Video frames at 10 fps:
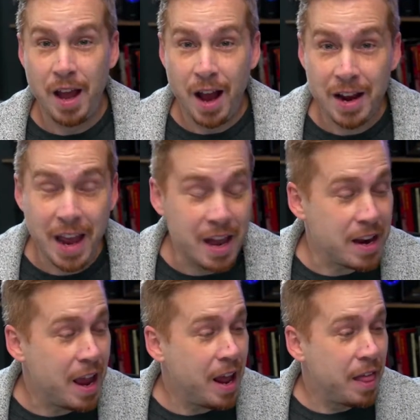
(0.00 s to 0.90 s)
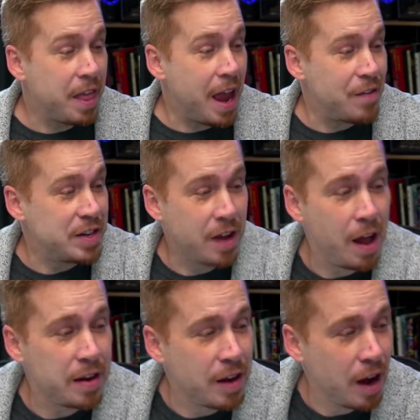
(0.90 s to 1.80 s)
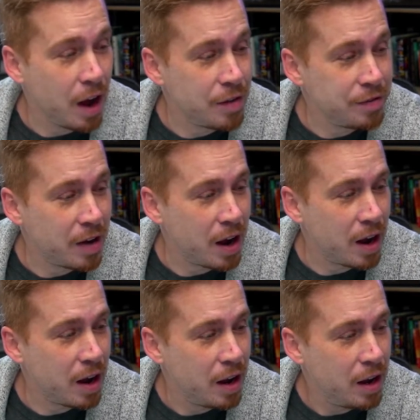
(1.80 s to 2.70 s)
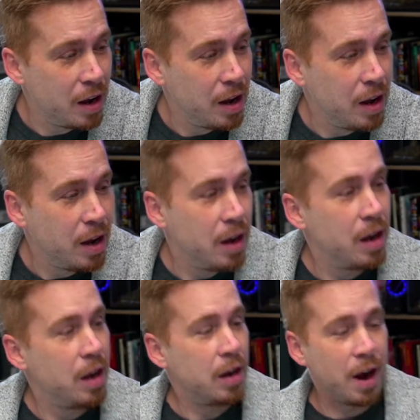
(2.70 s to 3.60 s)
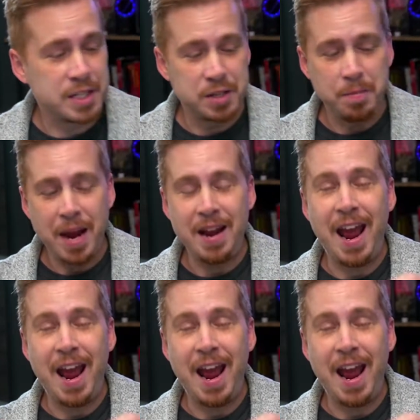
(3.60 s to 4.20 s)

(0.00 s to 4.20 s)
Again, they have a ton of custom-made,